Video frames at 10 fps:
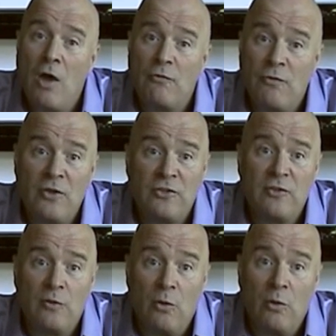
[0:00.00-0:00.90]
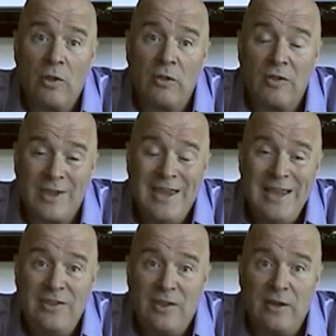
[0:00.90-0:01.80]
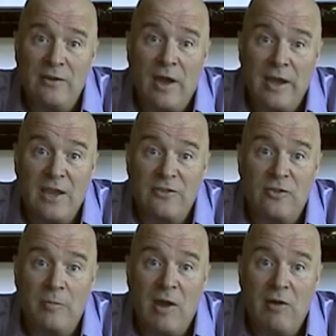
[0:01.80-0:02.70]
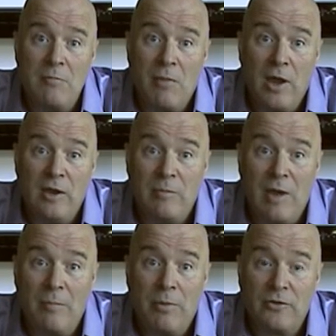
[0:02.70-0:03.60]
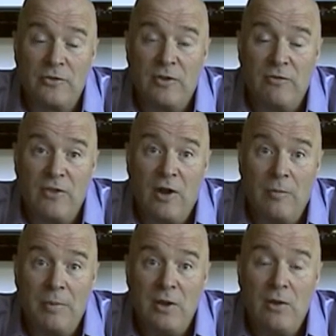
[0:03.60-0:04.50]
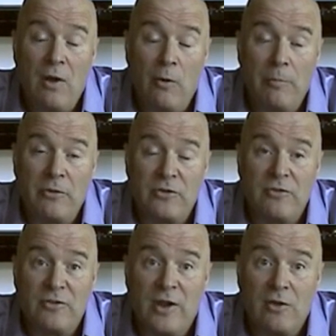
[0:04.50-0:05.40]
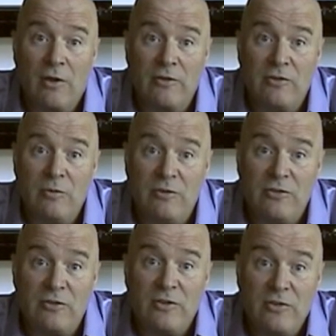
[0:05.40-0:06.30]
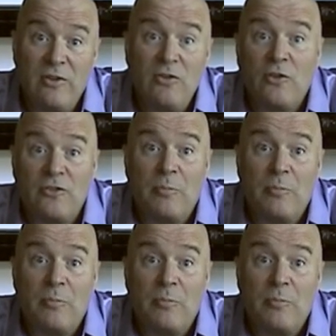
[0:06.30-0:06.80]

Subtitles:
First of all, the key thing, I guess, to bear in mind about positive therapy or positive psychology, which is not